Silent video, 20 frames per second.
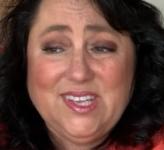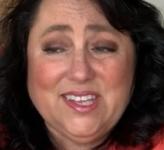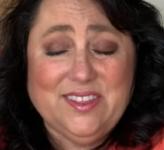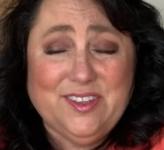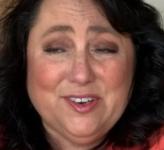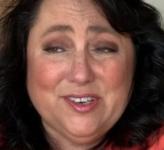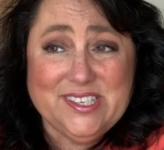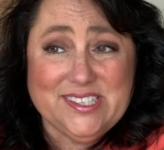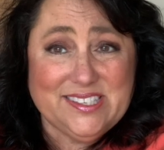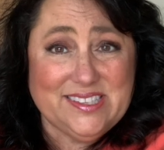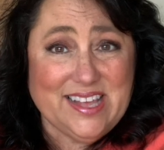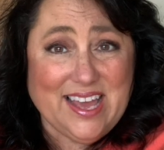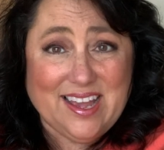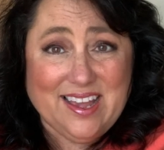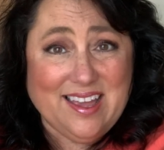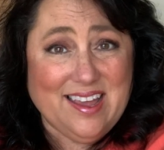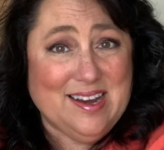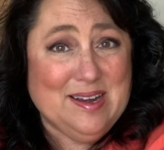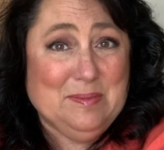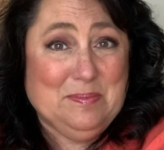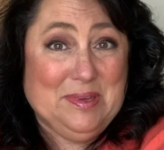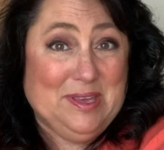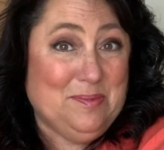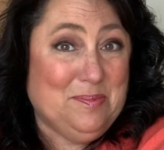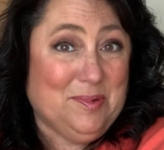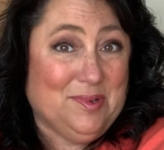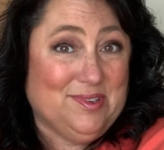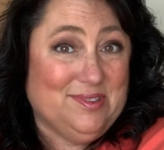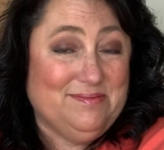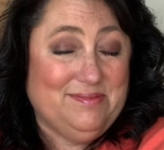They're just that kind of
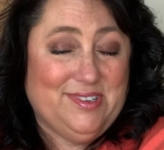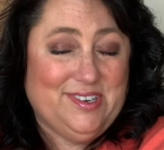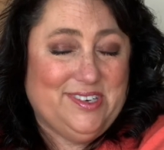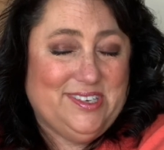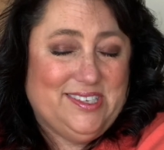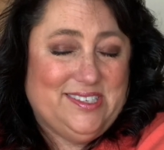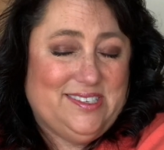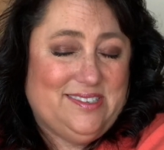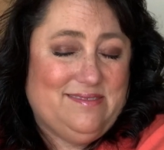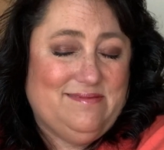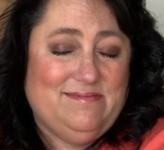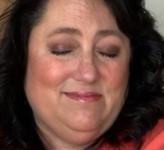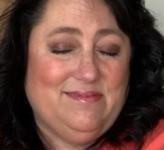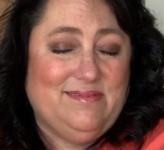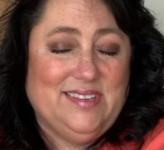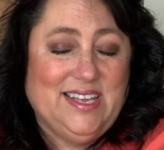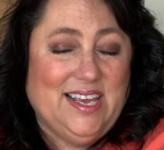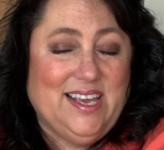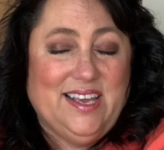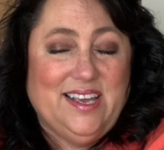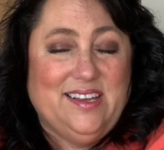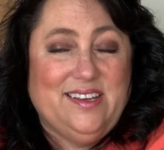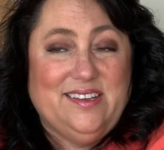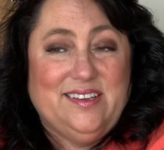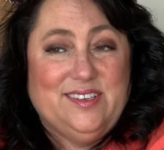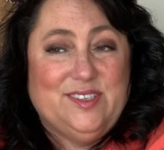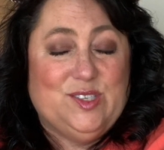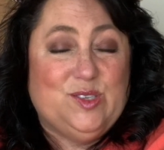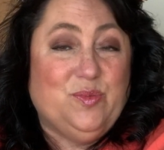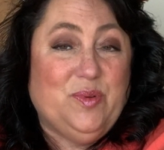people. They're just
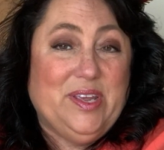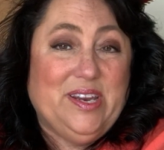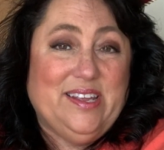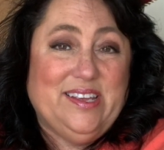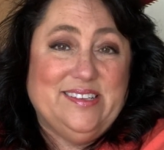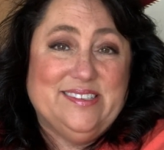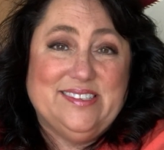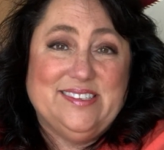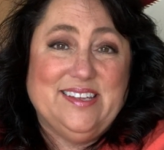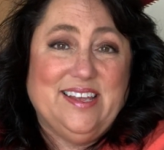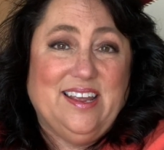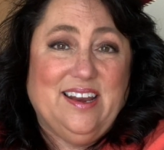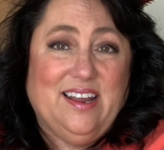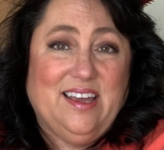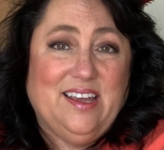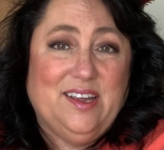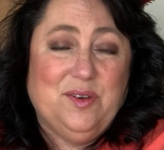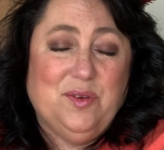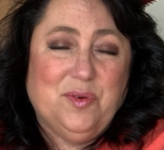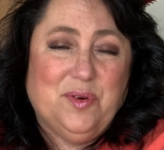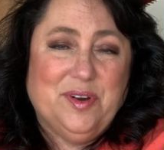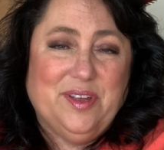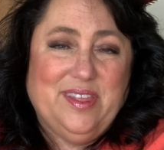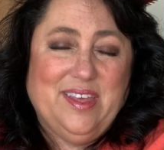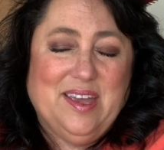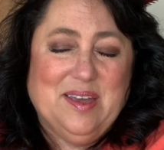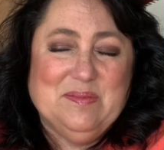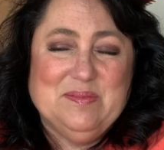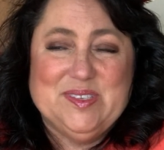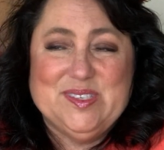sweeties, and I adore
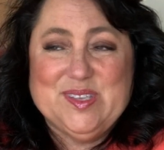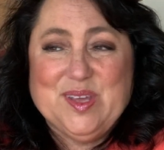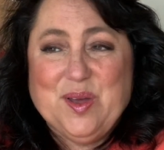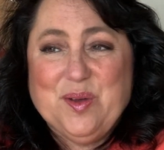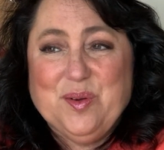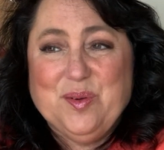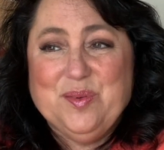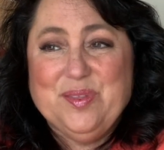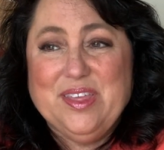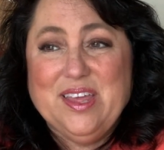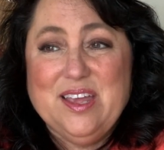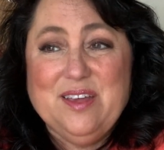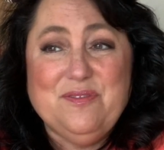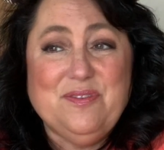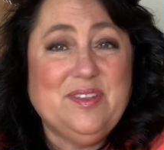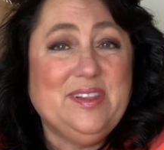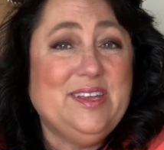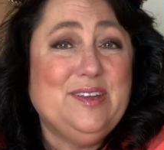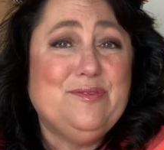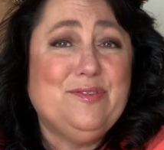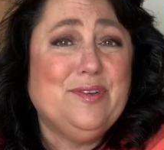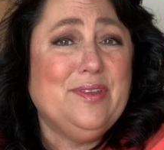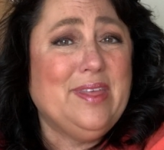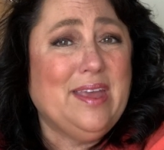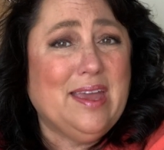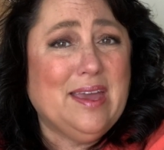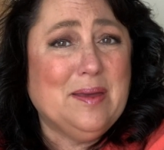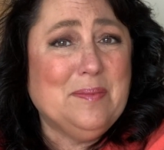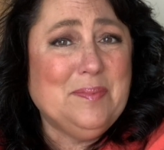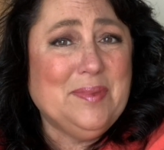them. So thankfully for
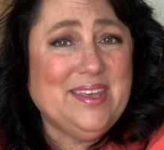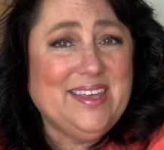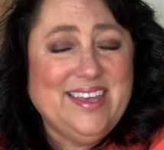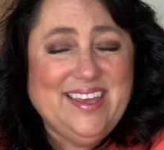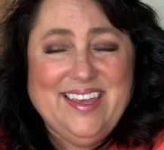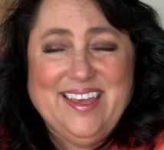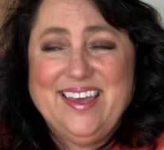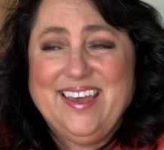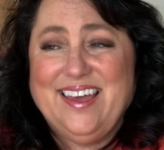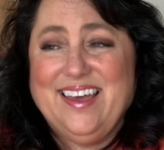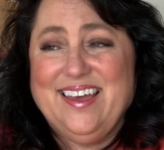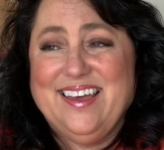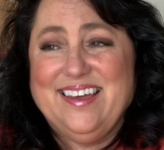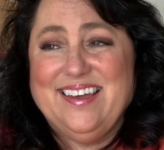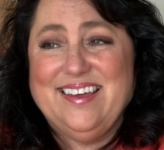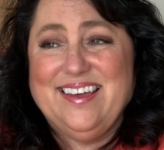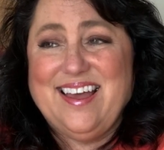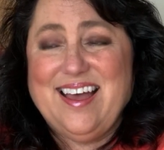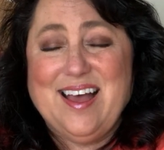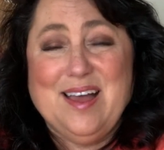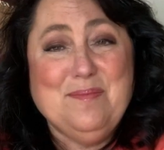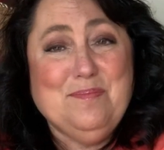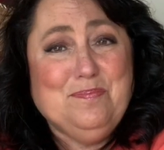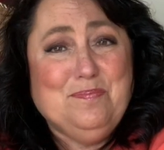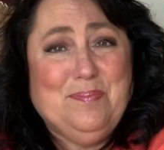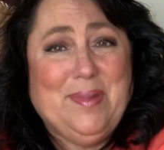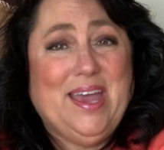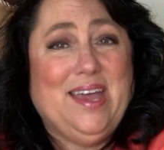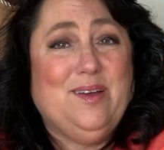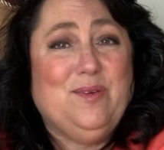them, I'm
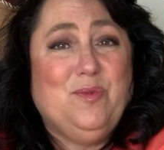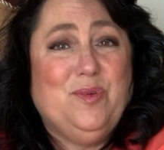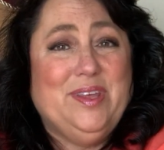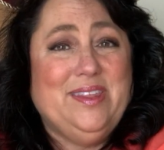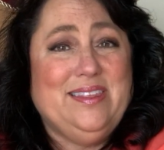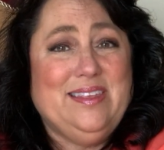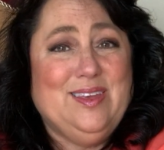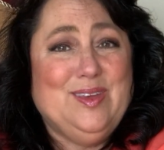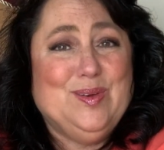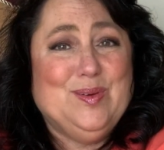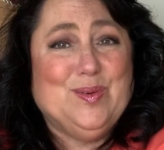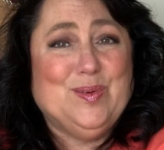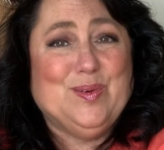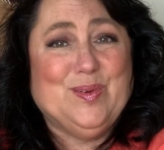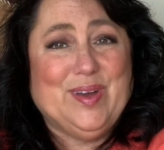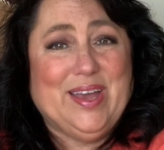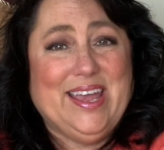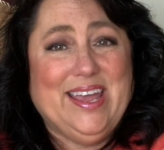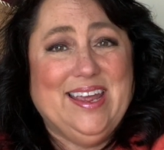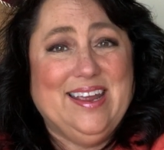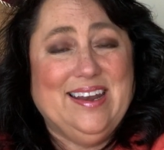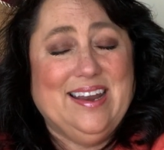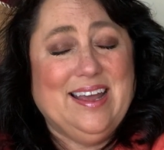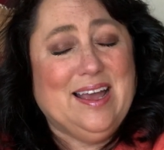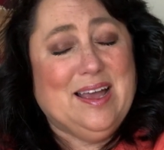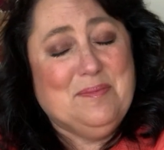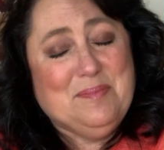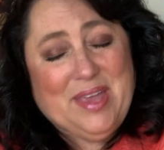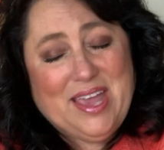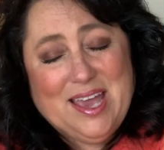back with you, and
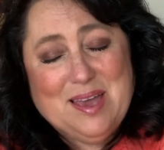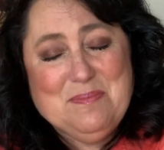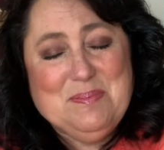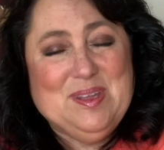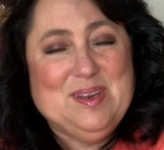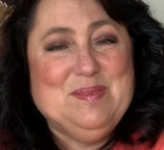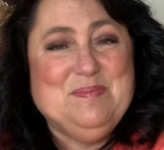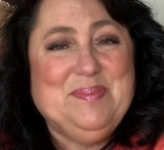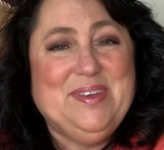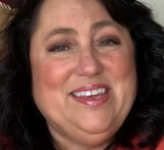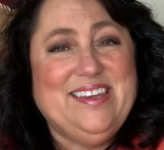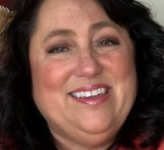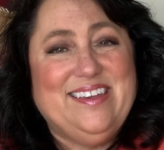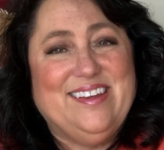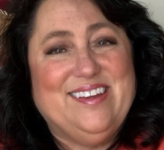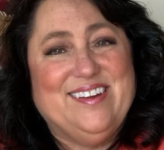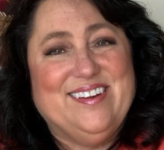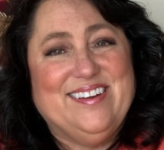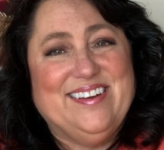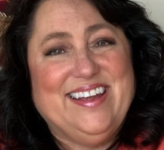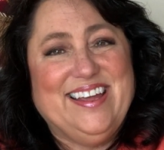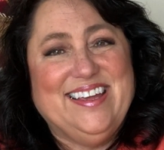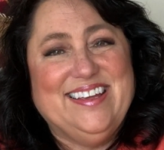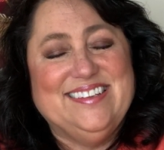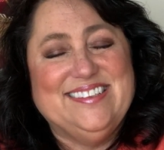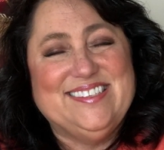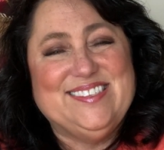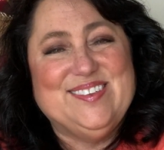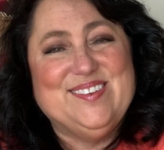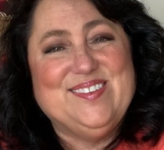I'm happy to be here,
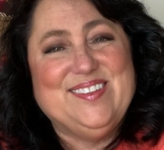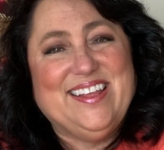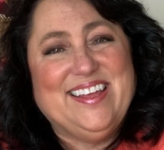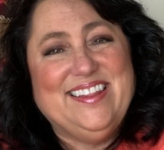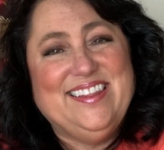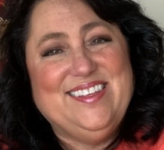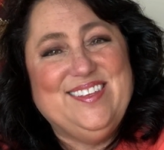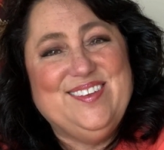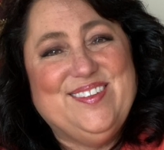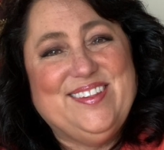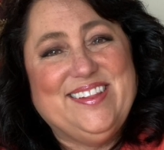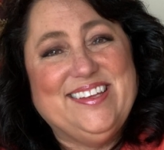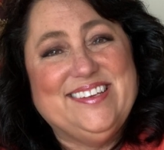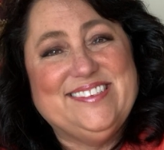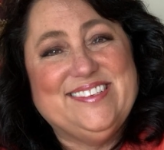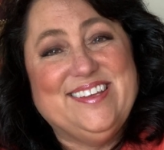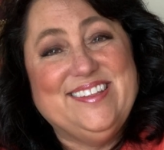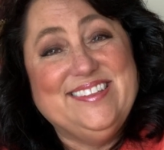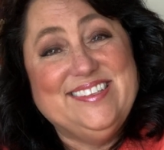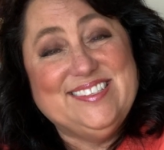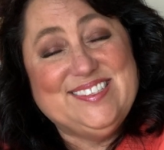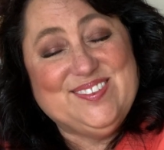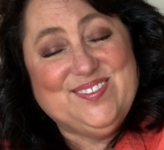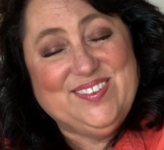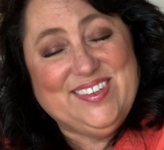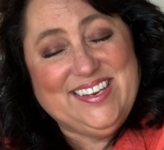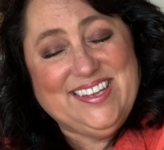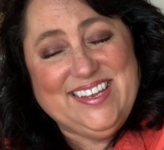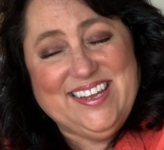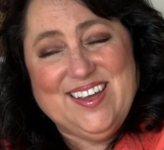and so glad clicked on this
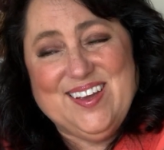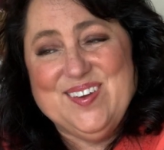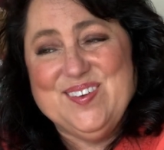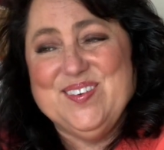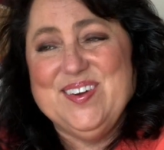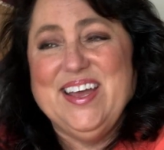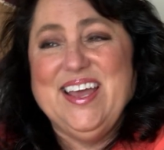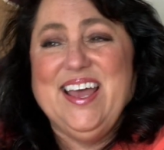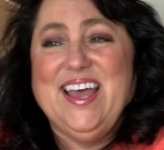video.